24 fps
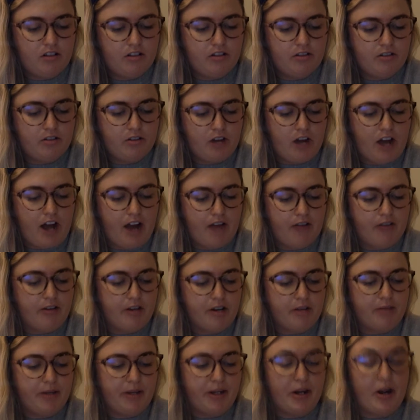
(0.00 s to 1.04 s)
So I wrote
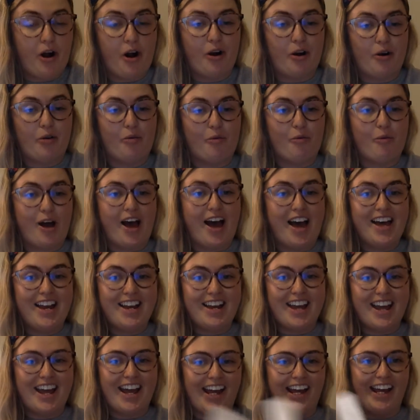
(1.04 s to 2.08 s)
on my card, wet
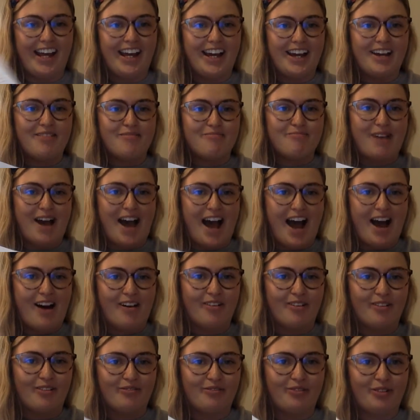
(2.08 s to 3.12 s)
and
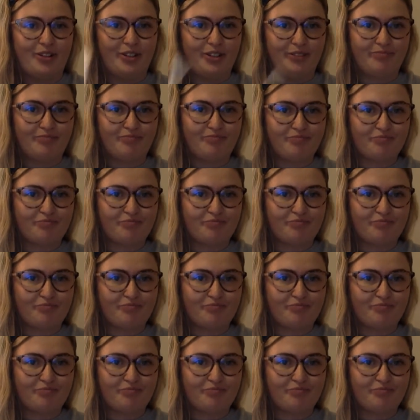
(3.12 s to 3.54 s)
powerful.